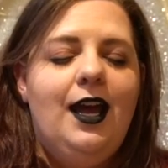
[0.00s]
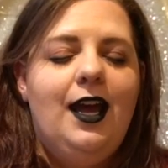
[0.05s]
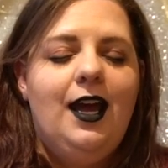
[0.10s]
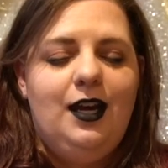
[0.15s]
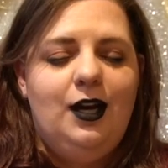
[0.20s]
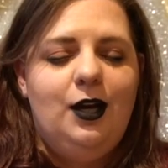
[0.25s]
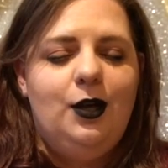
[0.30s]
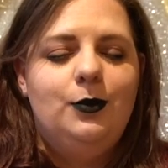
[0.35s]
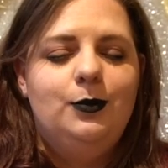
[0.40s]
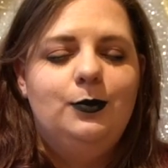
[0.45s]
I
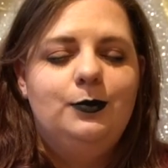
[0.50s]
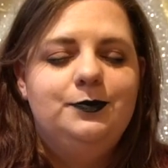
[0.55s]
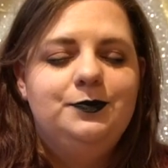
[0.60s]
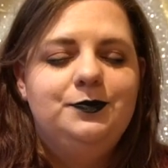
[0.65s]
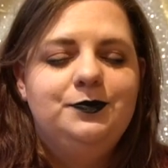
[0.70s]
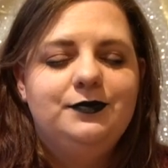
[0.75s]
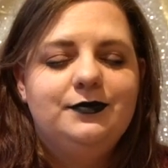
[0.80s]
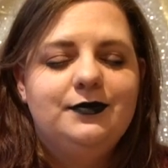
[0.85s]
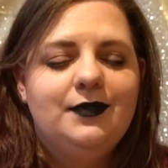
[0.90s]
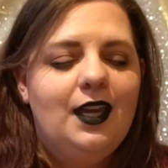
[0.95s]
know.
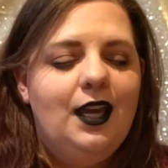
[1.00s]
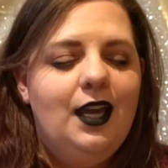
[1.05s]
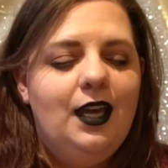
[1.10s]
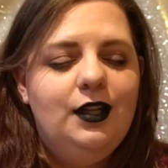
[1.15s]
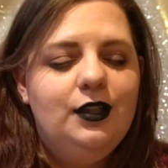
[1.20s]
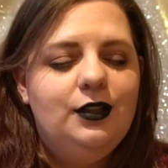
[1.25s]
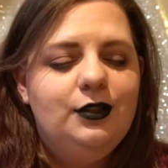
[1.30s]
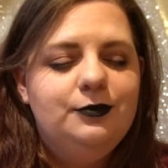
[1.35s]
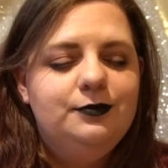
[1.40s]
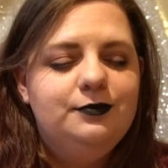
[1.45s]
I
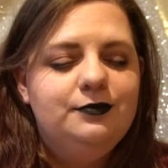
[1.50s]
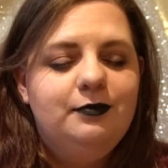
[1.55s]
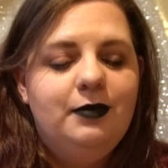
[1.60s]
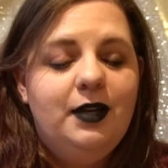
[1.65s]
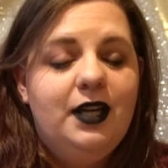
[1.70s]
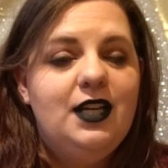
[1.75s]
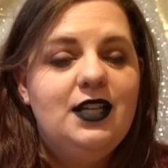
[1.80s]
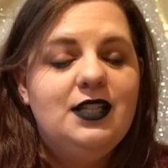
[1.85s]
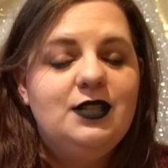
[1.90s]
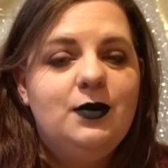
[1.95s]
know, but
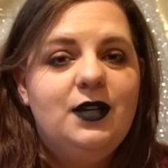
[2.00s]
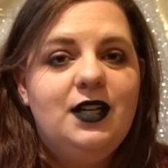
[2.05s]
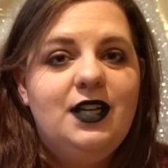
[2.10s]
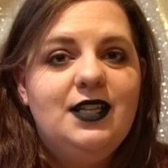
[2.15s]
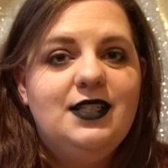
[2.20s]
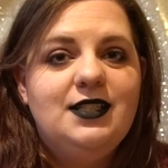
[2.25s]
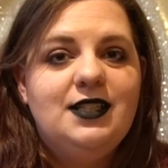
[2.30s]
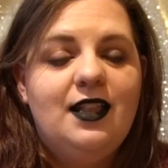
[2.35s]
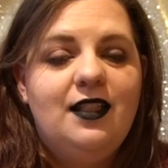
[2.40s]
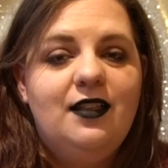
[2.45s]
it is what it
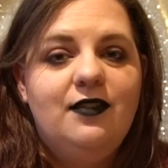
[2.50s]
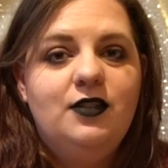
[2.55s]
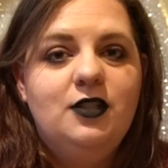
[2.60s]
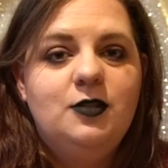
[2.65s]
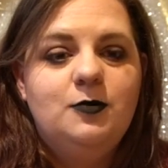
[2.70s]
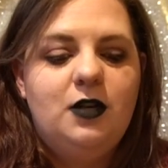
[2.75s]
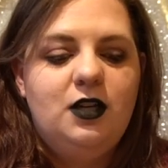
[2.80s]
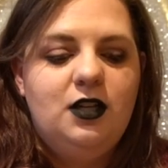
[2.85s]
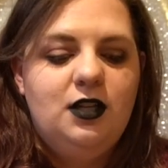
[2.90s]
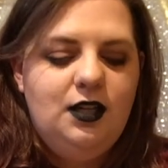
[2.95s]
is. I love this
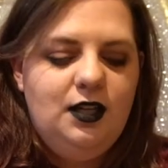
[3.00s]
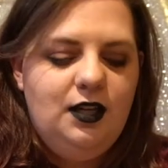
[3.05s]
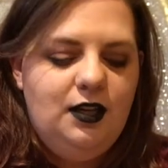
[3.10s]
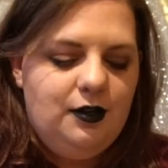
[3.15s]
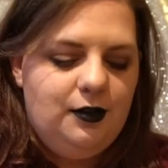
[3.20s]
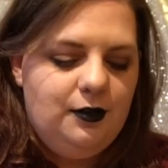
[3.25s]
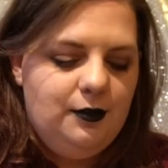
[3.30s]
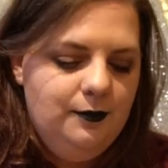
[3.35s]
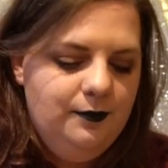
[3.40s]
part of the year.